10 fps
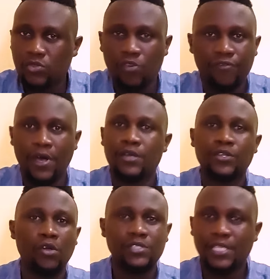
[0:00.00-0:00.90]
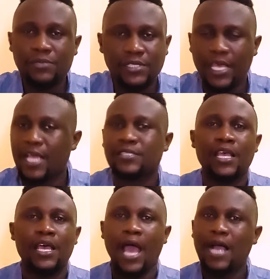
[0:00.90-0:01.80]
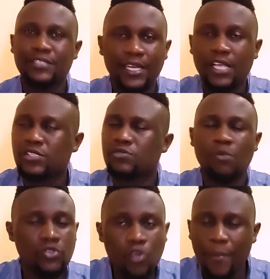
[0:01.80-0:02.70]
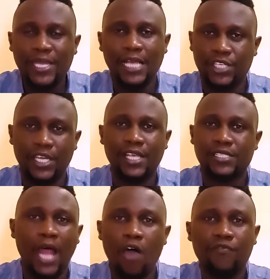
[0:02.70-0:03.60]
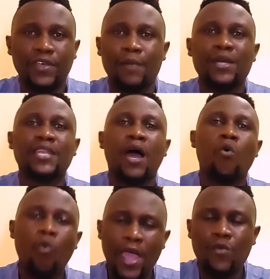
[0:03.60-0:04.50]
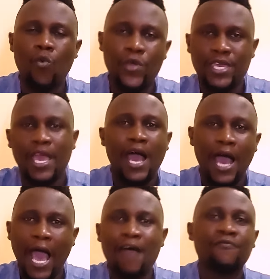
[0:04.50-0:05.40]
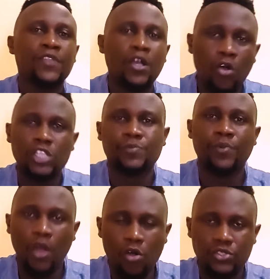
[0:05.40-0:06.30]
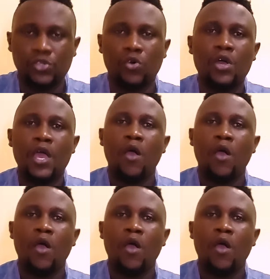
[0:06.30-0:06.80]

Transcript: of same sex agendas. So many agendas are out there. But now when we have the gospel also,